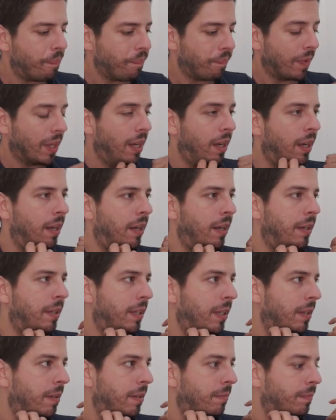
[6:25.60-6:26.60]

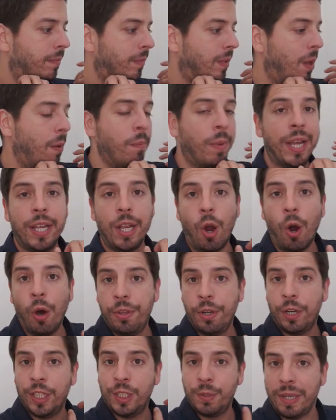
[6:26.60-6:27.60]
by other
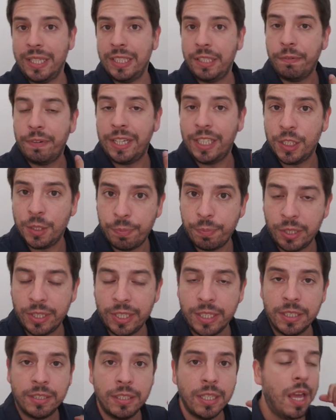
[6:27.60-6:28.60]
expensive and
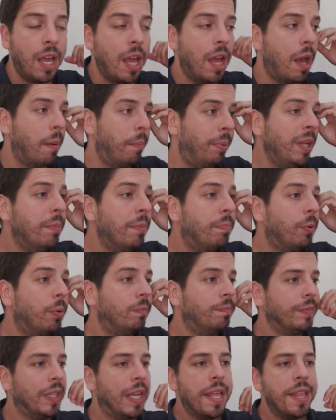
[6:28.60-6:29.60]
experienced people.
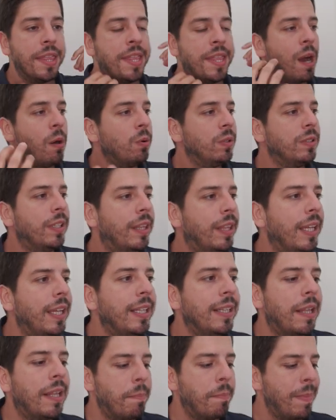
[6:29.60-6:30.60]
That was the thing
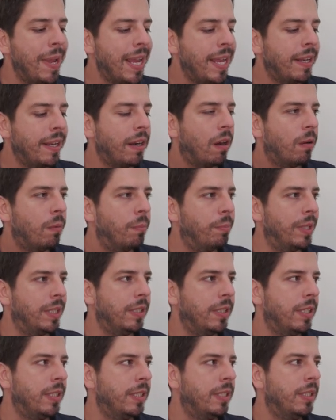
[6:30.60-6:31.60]
that made our
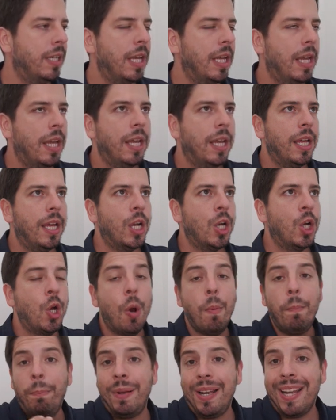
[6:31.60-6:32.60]
business
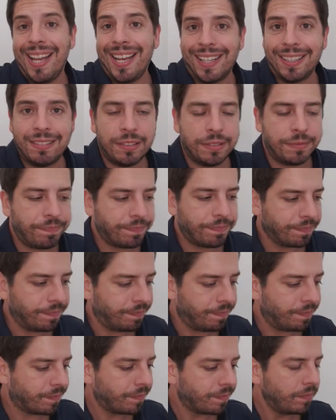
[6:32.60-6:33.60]
complex.
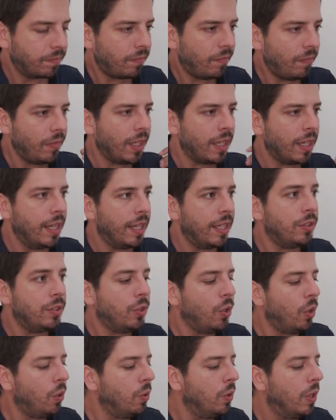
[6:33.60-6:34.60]
And
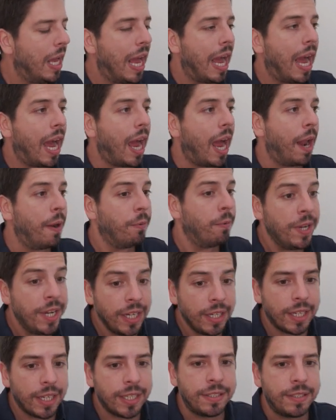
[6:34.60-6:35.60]
so I
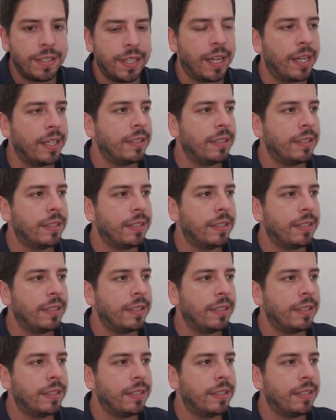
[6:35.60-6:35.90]
realized that,